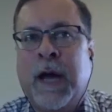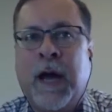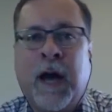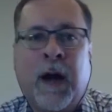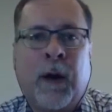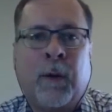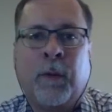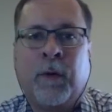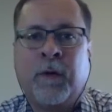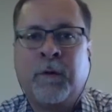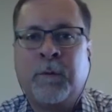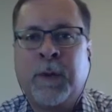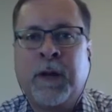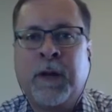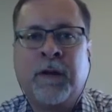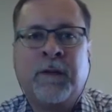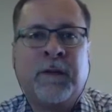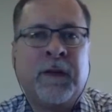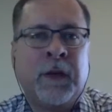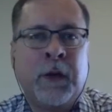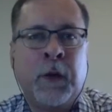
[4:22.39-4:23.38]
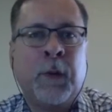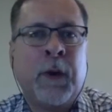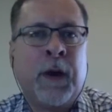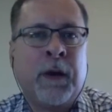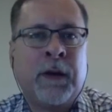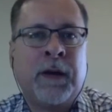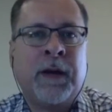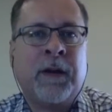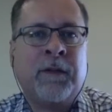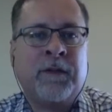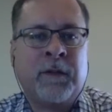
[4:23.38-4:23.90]
hours because they knew how
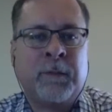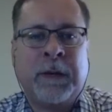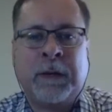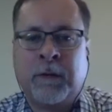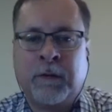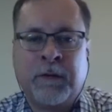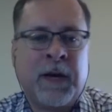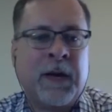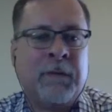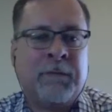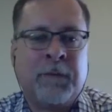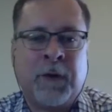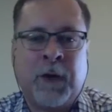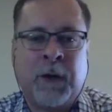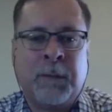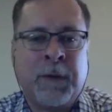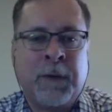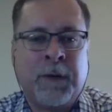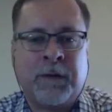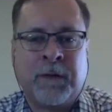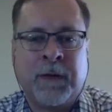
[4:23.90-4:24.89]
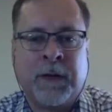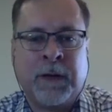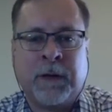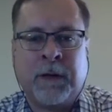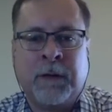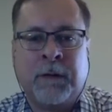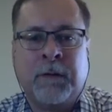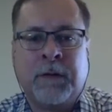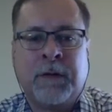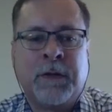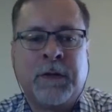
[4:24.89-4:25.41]
to estimate their time, very much like
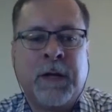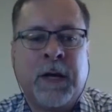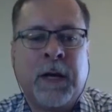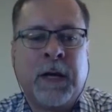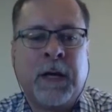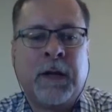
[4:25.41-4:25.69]
you, Deshay.